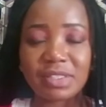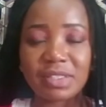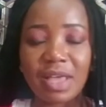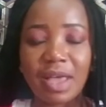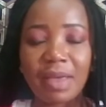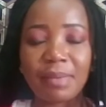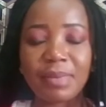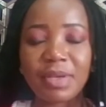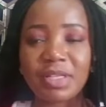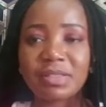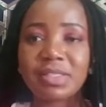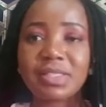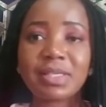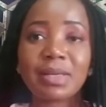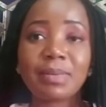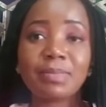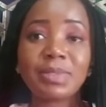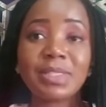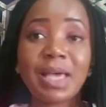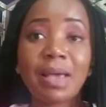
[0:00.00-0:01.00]
I mean,
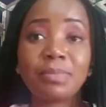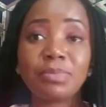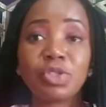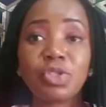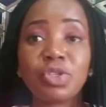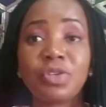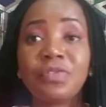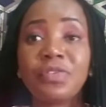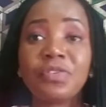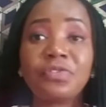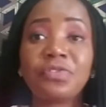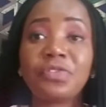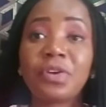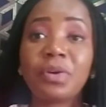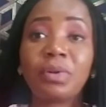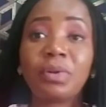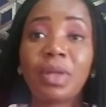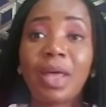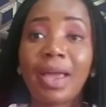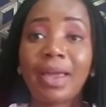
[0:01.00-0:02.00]
sometimes you even feel
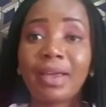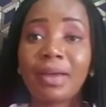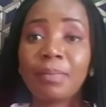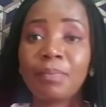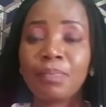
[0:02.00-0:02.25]
like